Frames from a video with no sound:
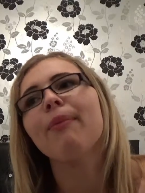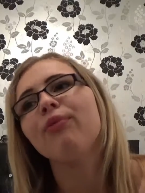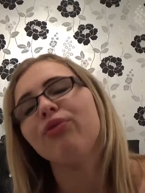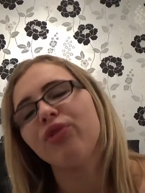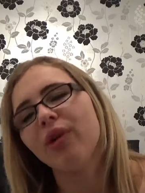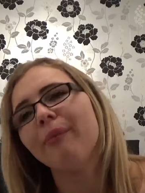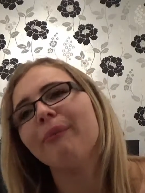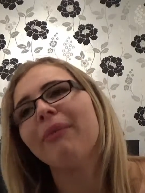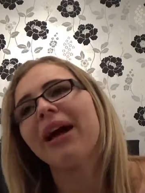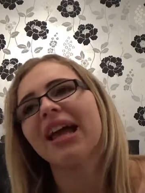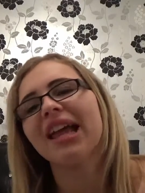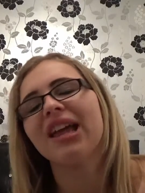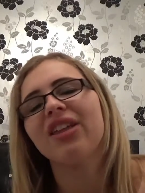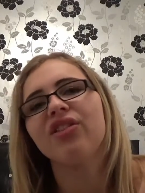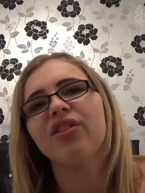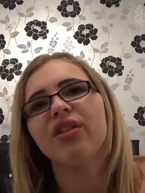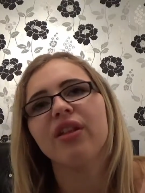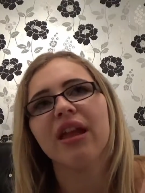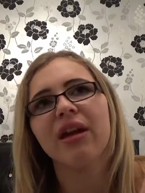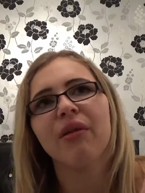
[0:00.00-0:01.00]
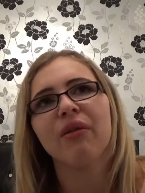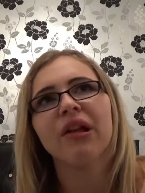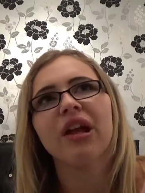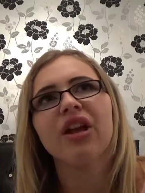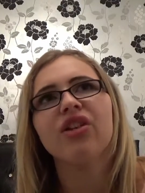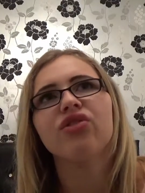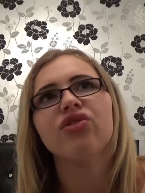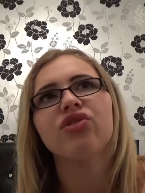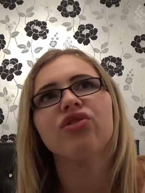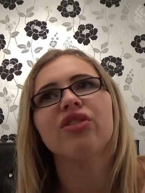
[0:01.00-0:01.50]
jump back into their
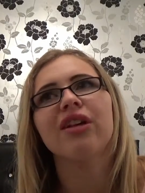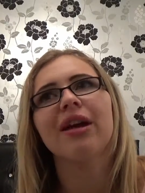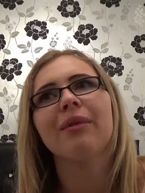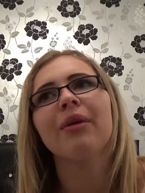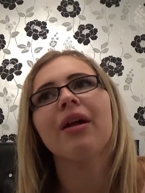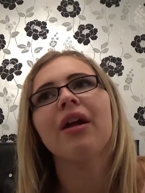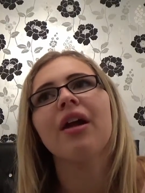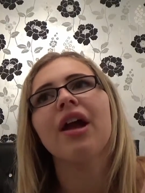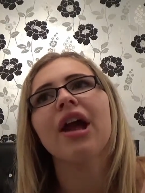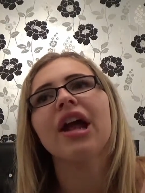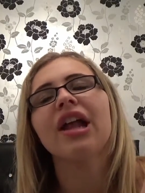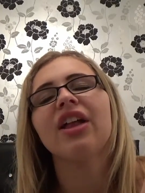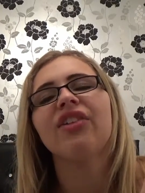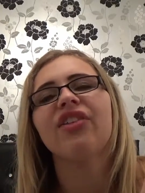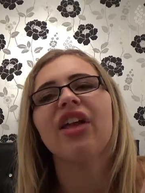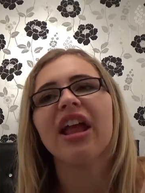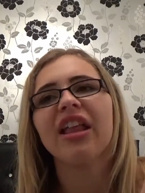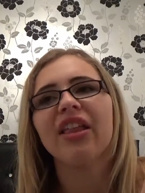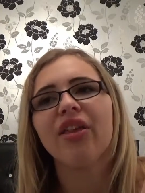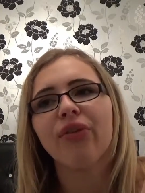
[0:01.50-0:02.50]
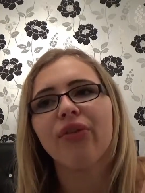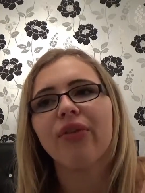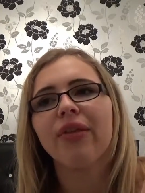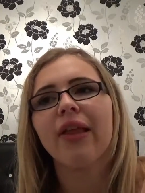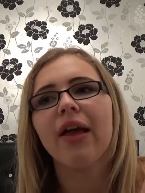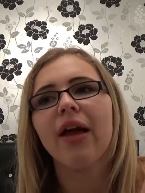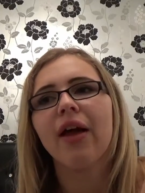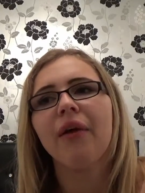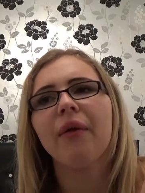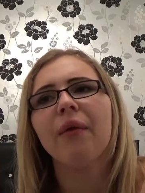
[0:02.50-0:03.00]
relationship, and they're taking it
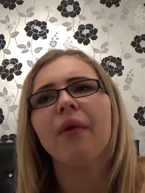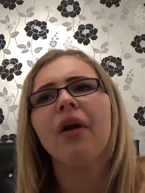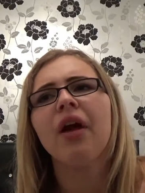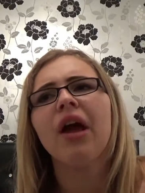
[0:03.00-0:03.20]
slow, and